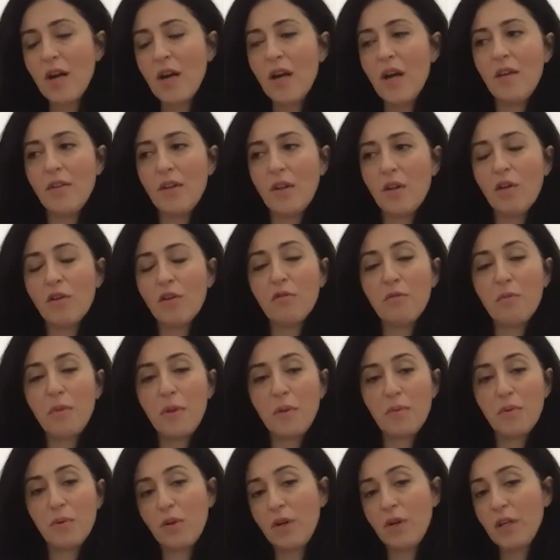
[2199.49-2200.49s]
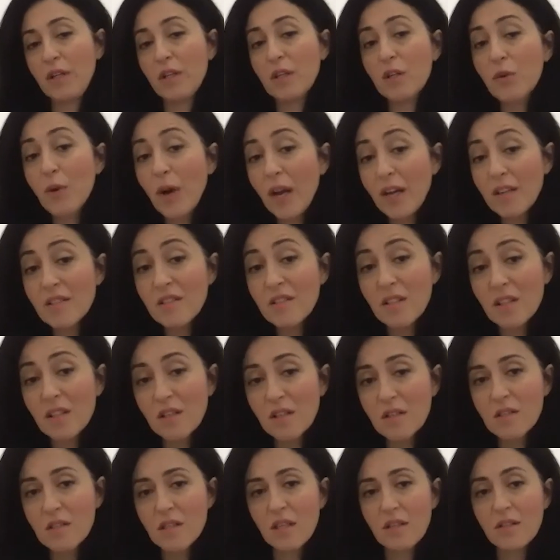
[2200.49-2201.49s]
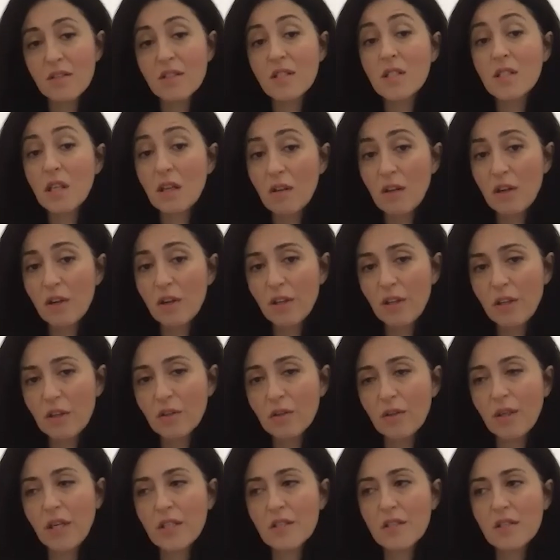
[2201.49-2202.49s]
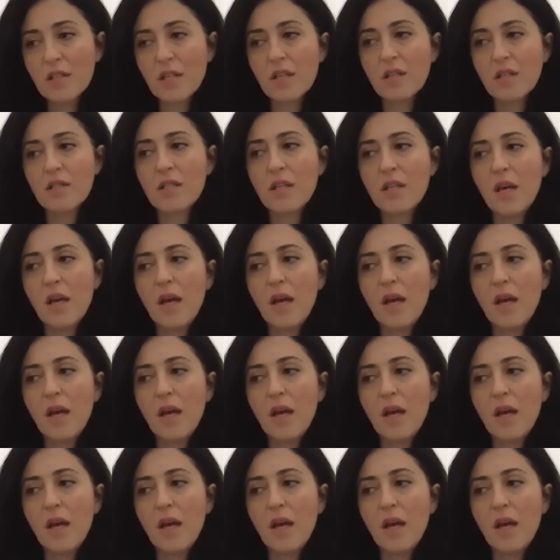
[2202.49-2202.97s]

and a lot of people are in crisis and still are in crisis,